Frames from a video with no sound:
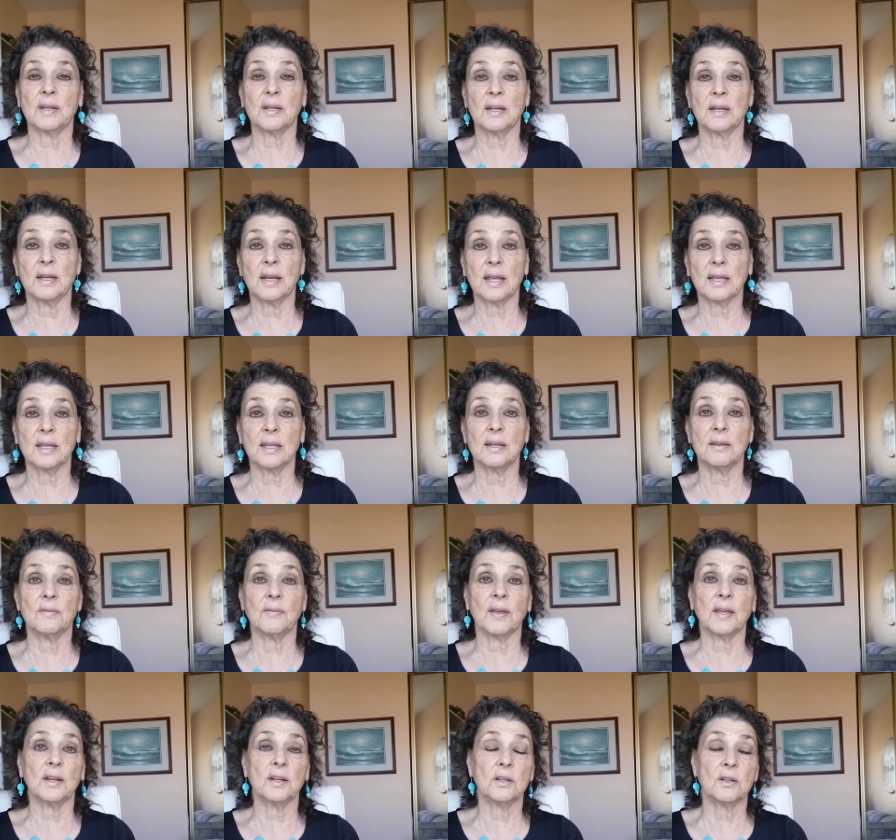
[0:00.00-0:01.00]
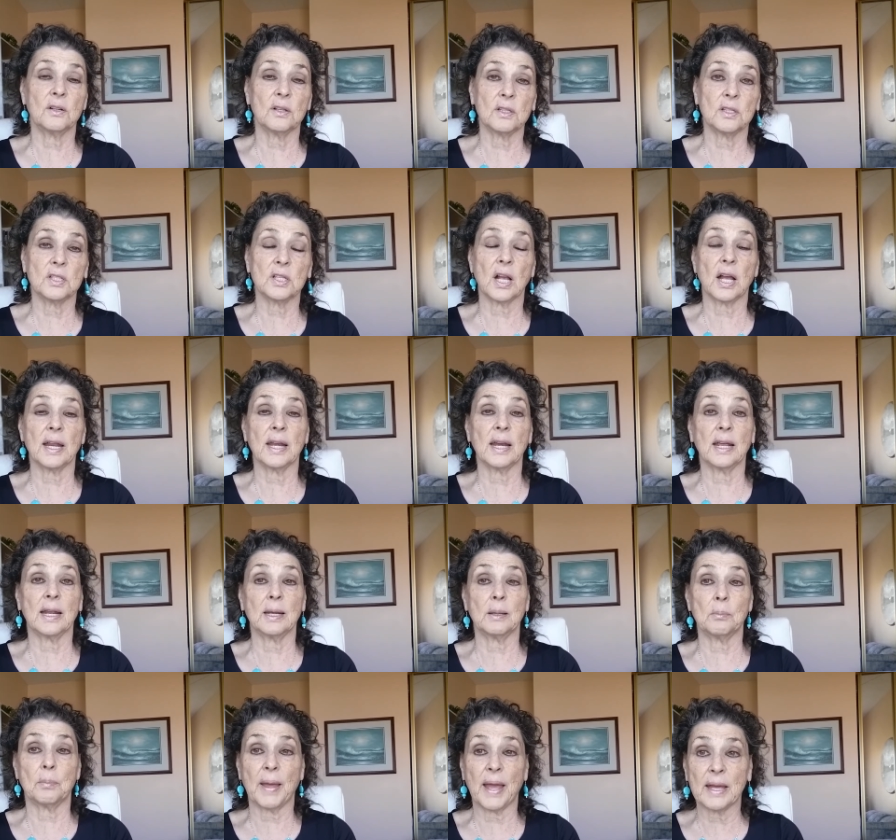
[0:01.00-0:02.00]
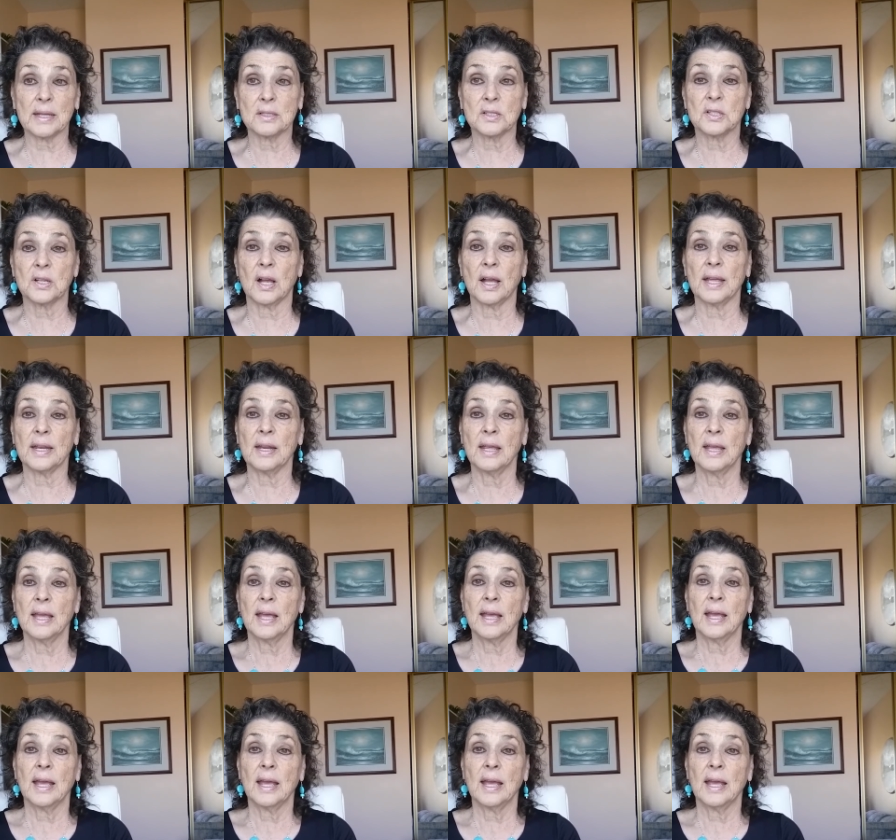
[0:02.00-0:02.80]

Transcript: and a negative and a good side and a bad side.